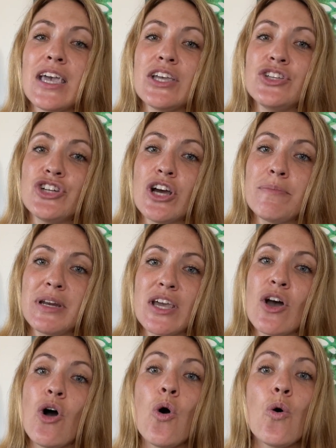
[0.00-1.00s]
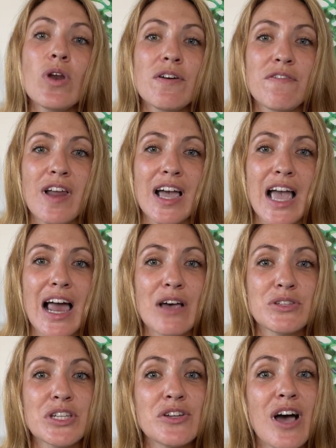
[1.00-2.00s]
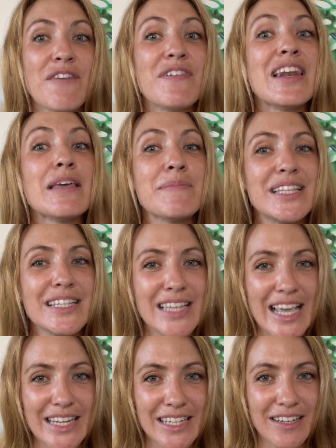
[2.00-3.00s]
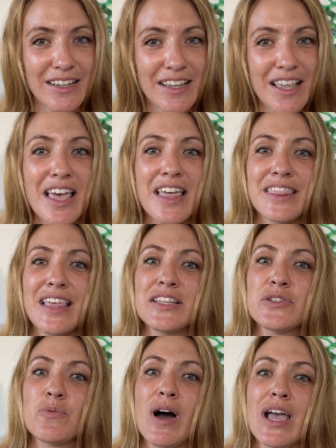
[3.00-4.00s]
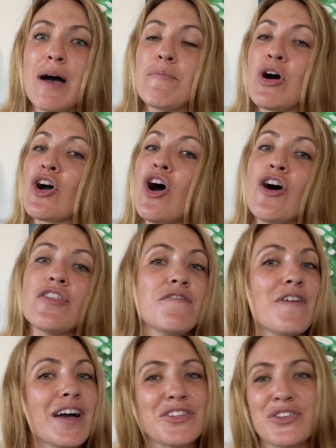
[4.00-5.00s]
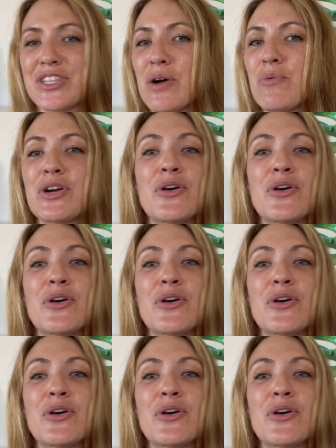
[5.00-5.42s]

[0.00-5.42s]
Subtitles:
In Germany, Holafly allows us to have unlimited data. That's why, among other factors that we're